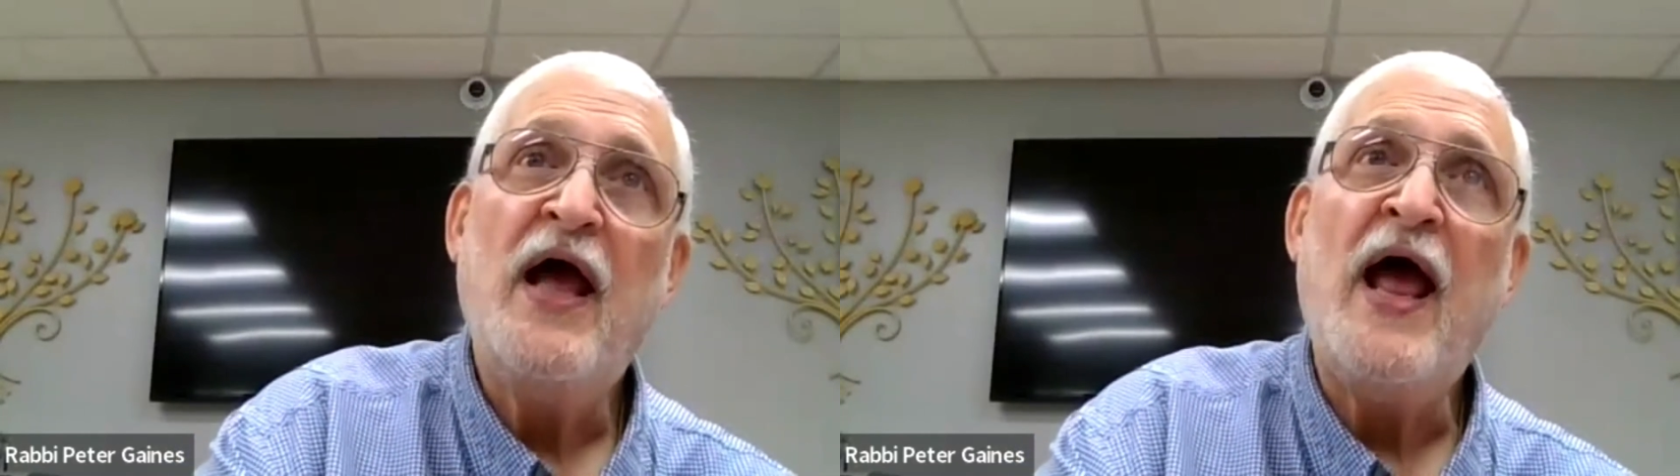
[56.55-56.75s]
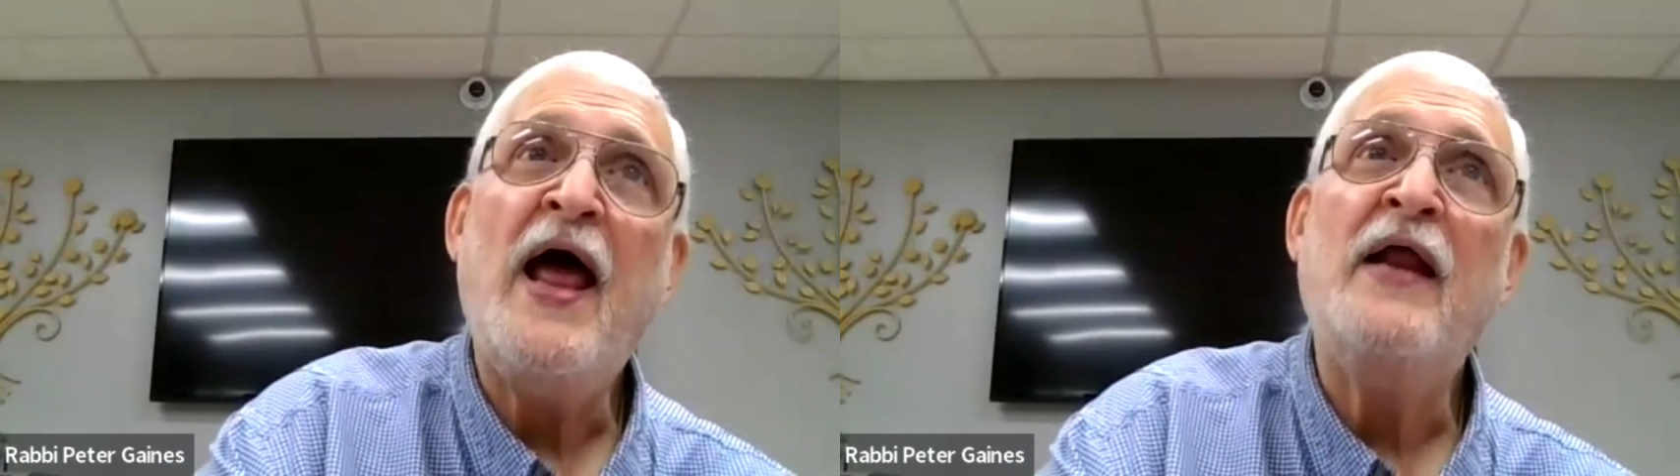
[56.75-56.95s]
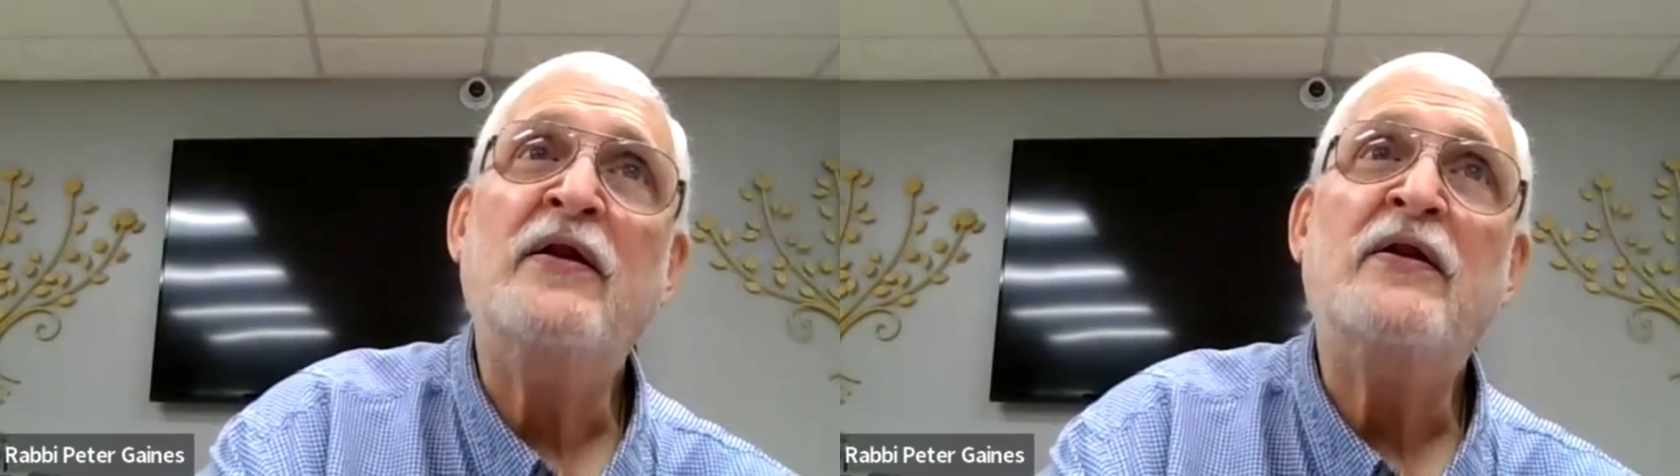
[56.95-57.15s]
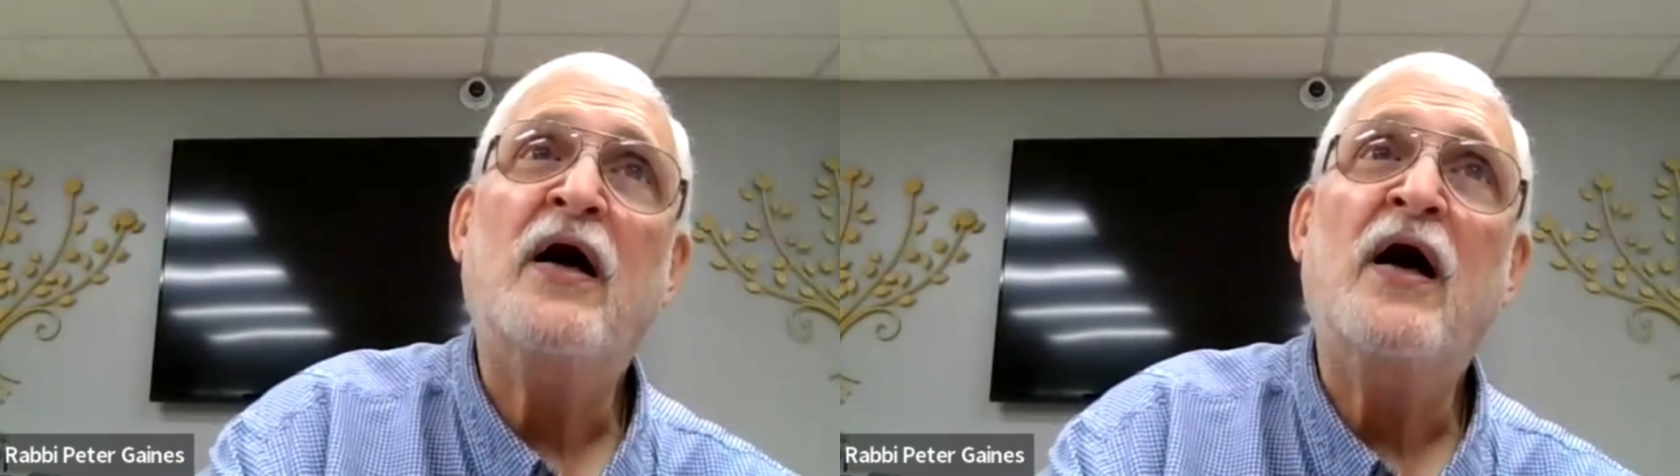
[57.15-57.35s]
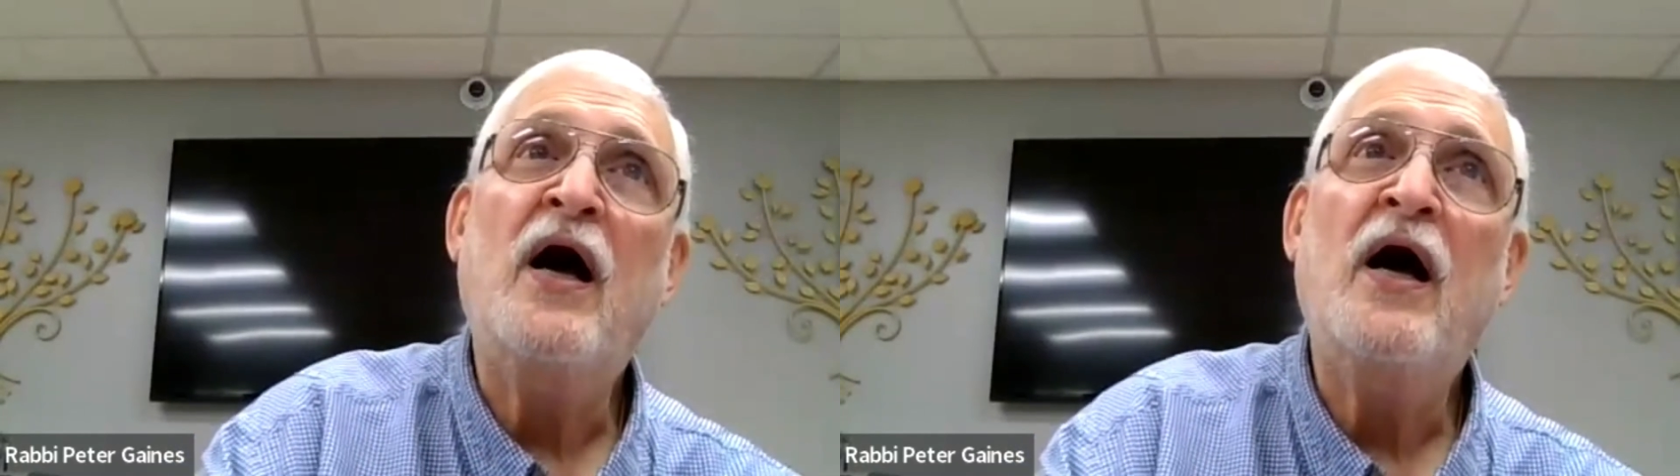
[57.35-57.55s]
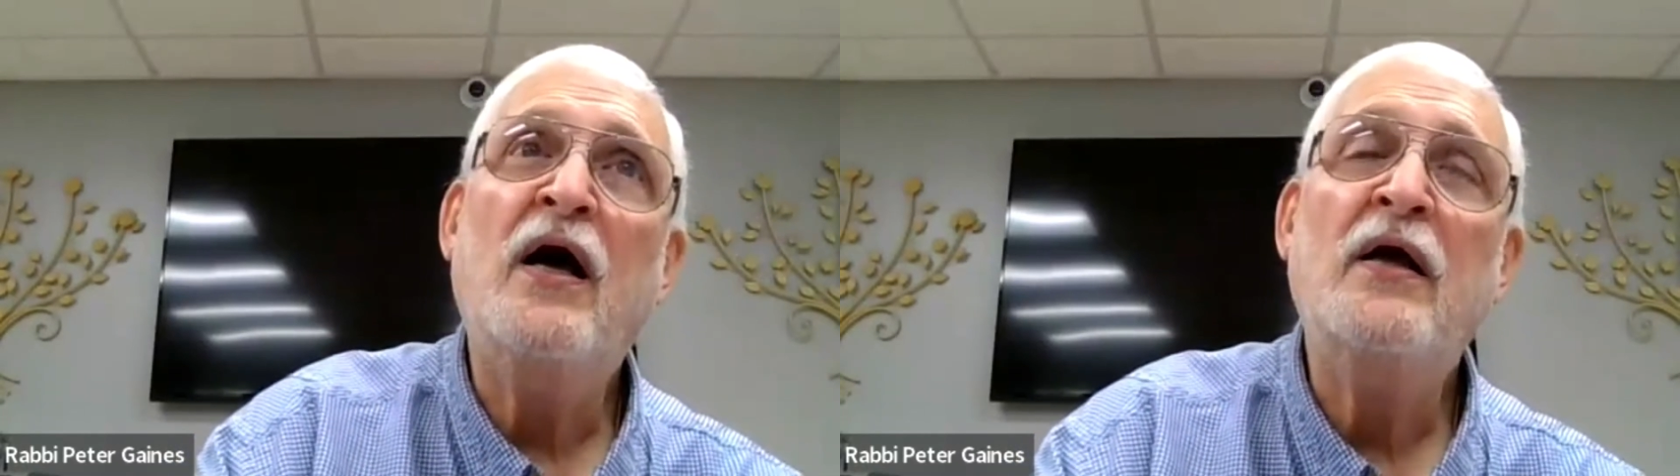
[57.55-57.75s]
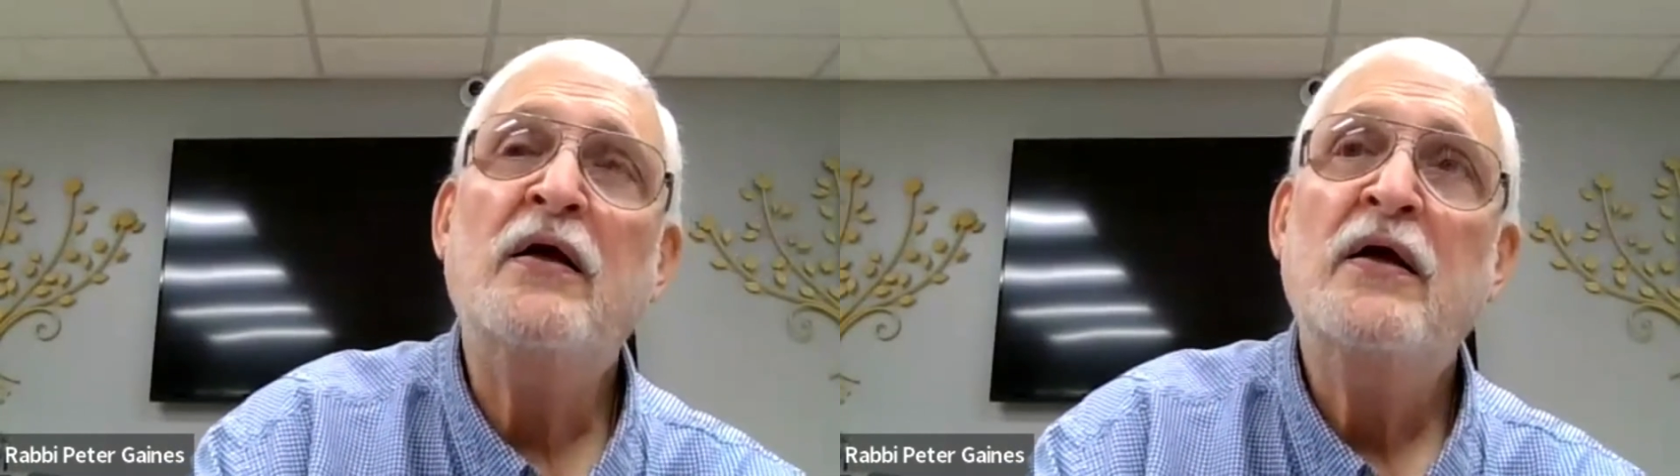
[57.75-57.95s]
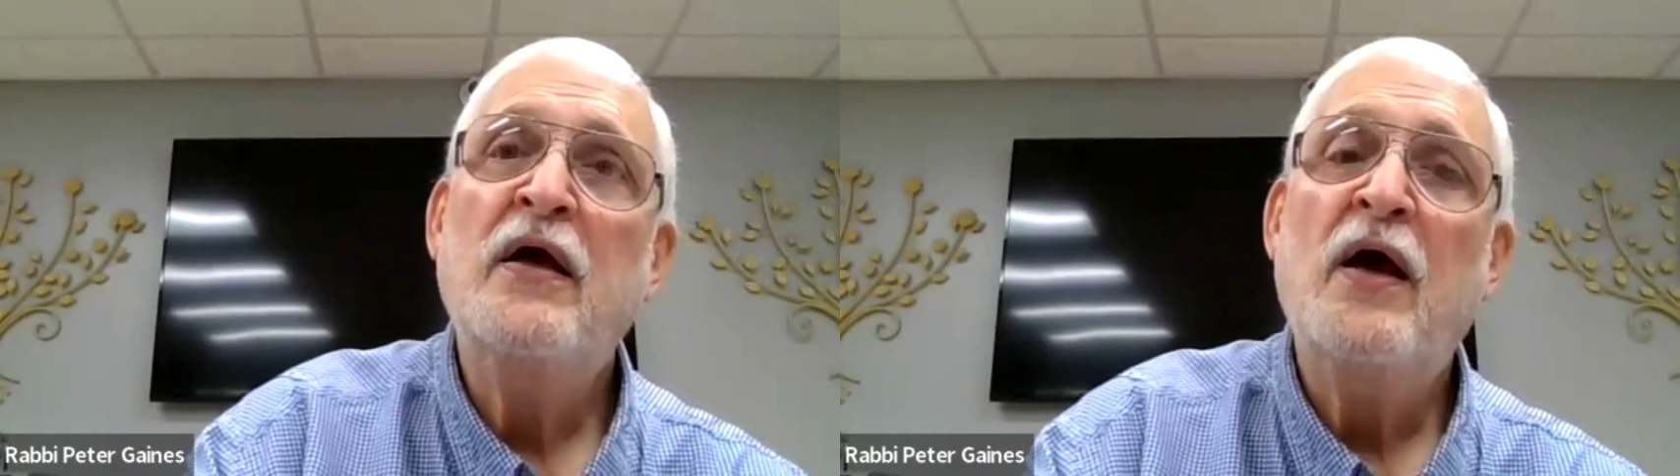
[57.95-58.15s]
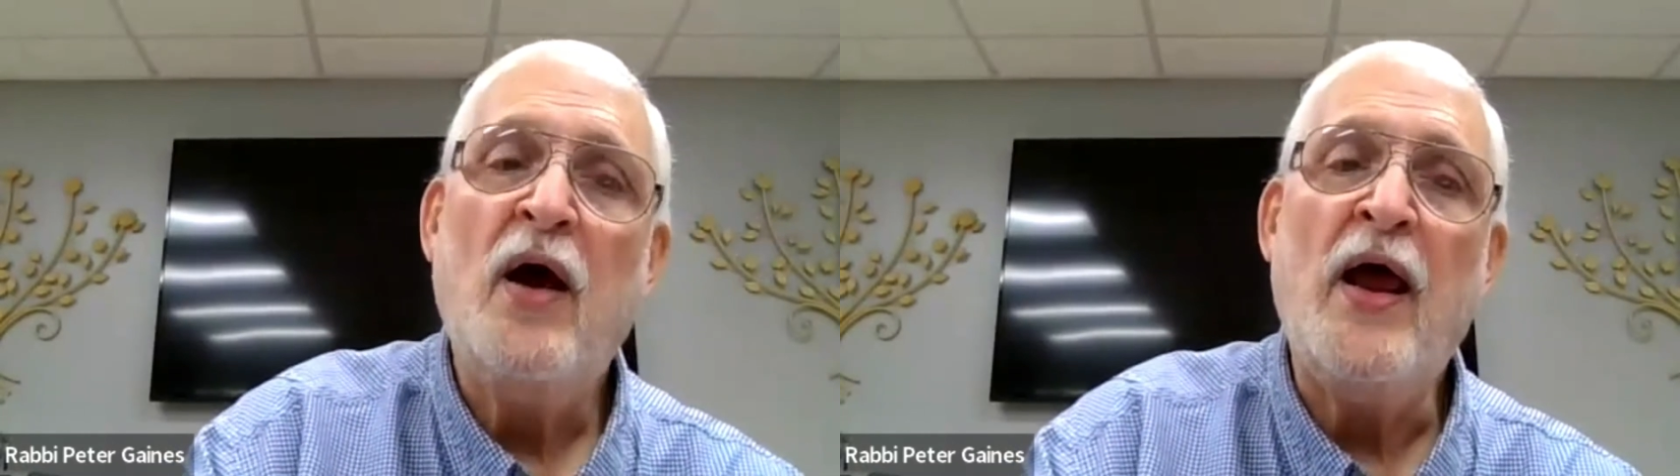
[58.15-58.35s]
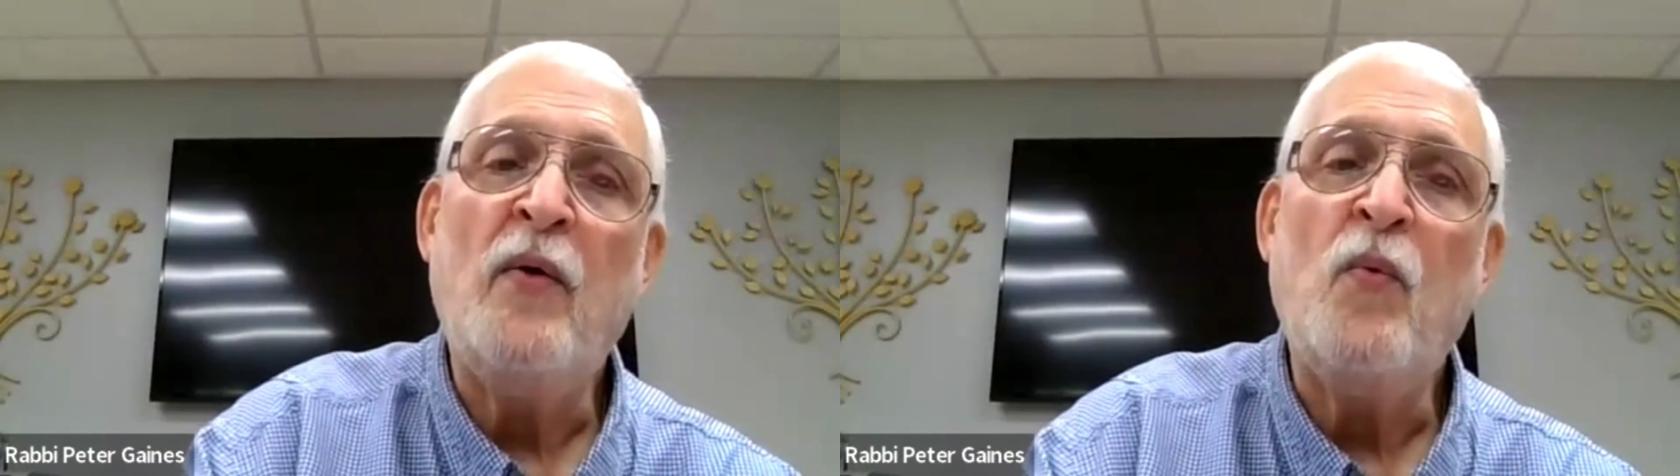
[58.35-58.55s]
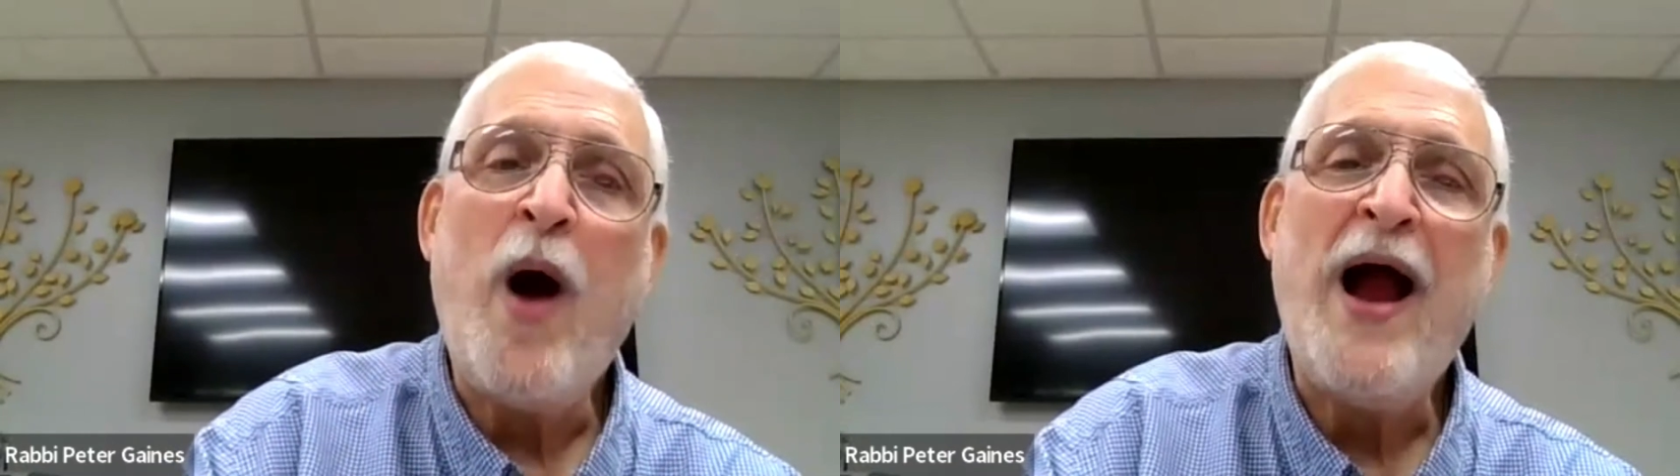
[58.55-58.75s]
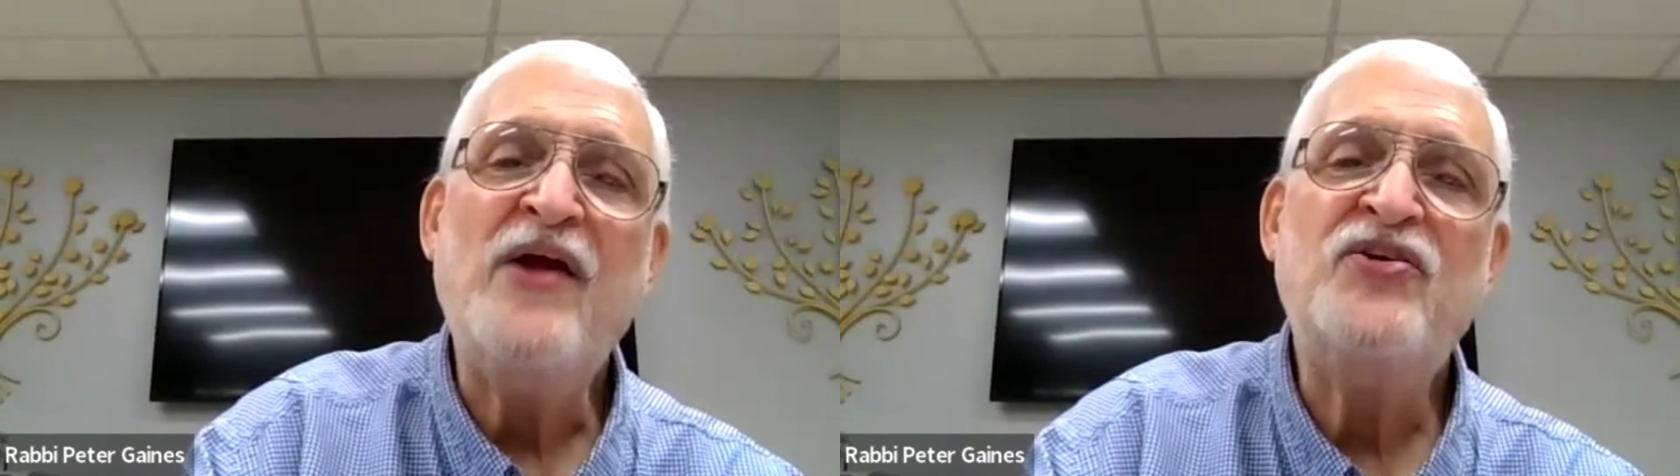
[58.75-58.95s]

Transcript: and why